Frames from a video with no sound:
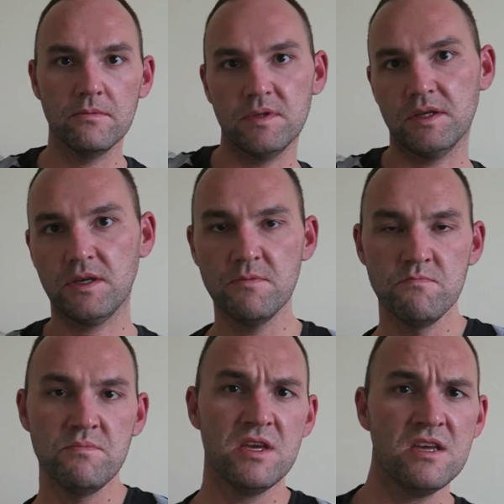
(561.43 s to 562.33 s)
The
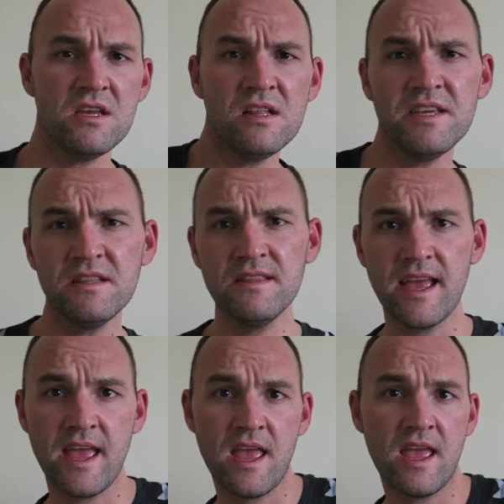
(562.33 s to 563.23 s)
camellia
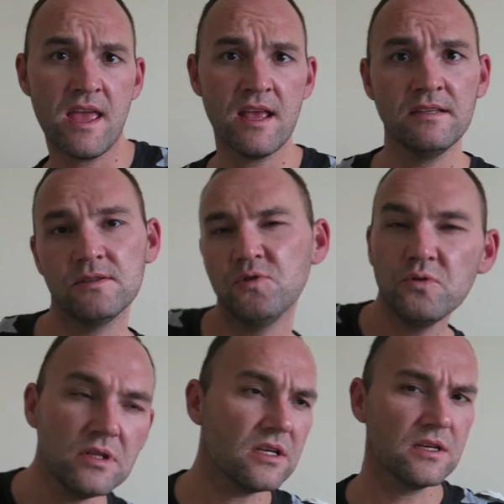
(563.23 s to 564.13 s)
dance,
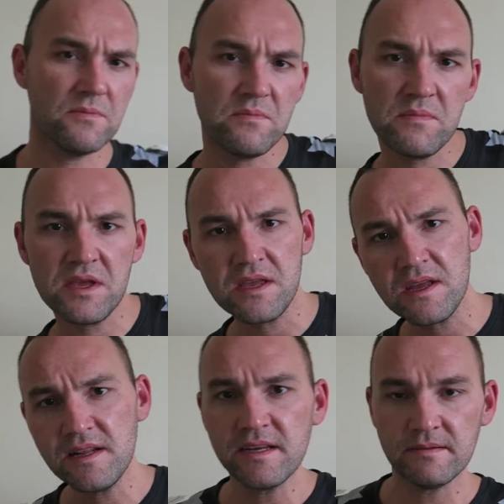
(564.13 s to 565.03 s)
do the
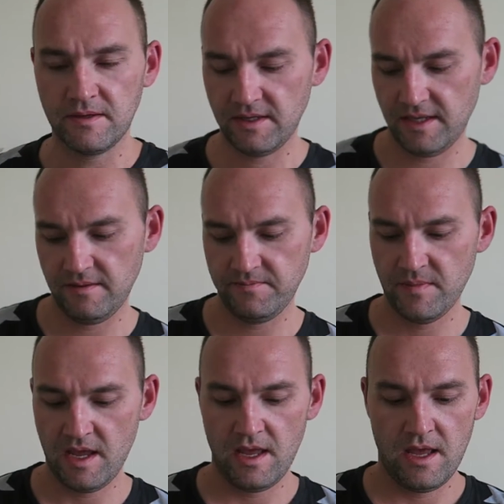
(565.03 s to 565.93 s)
camellia. Okay.
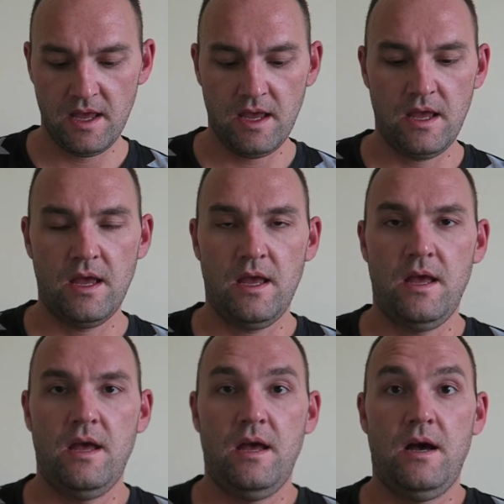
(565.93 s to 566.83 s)

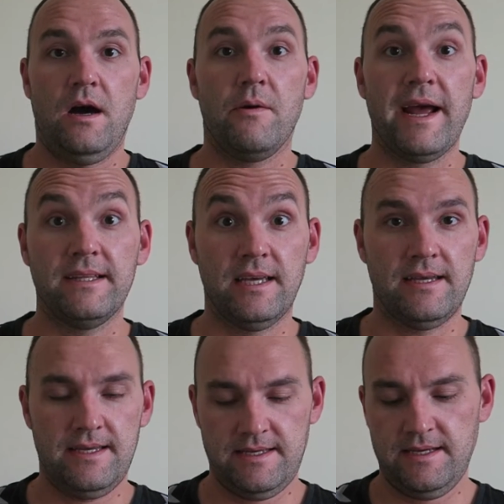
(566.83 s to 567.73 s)
All right.
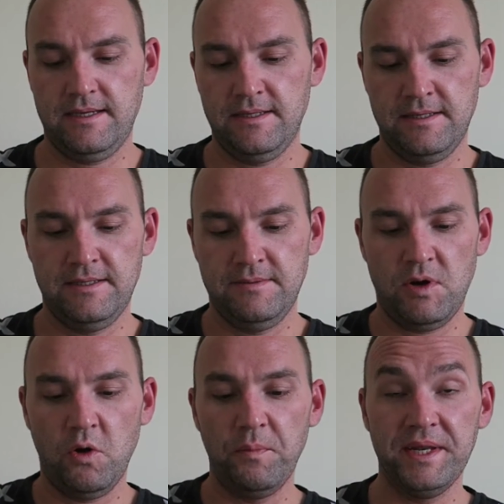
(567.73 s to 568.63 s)

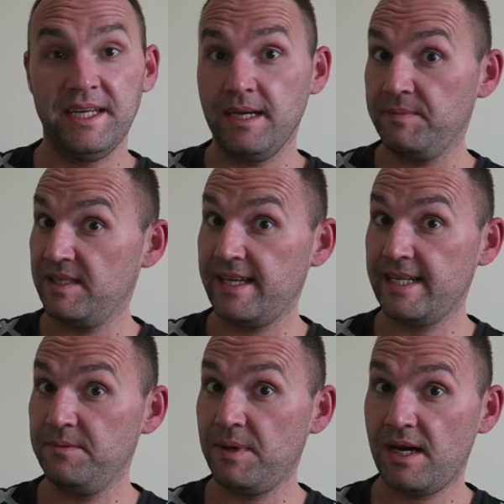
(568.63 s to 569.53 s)
Opening up the
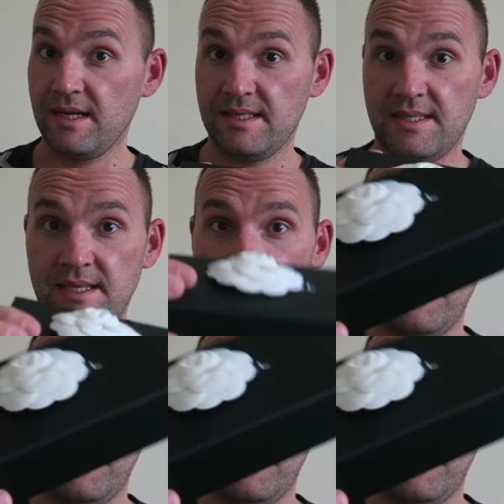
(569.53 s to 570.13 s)
second box.